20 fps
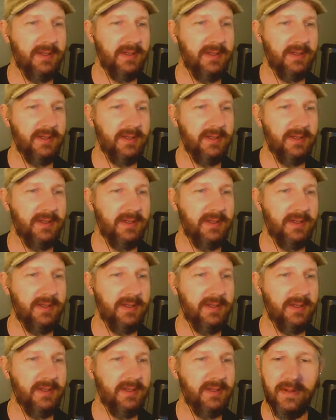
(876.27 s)
Um, I
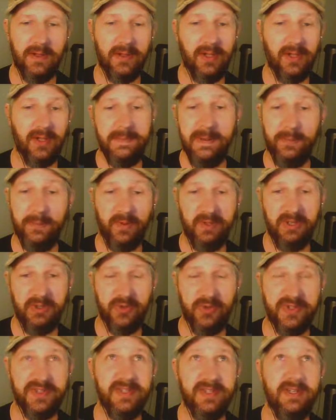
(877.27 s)
had uh, a lot of people
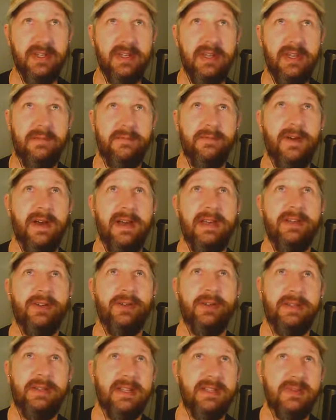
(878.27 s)
interested in that
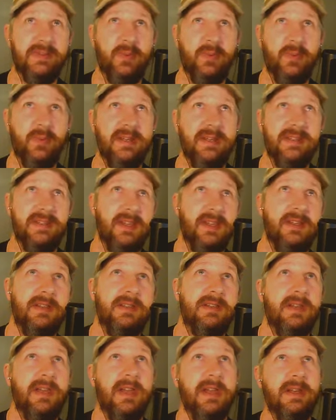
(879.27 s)
file, and that's when I
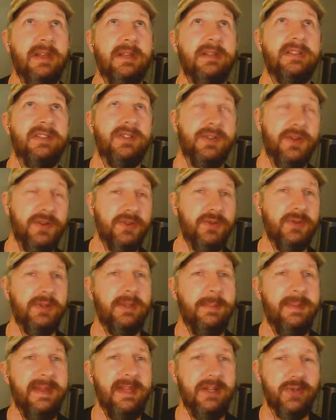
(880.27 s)
decided to kind of start doing
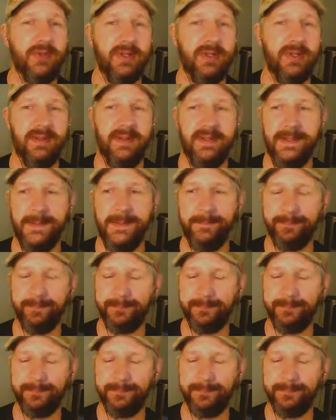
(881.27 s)
the Patreon thing.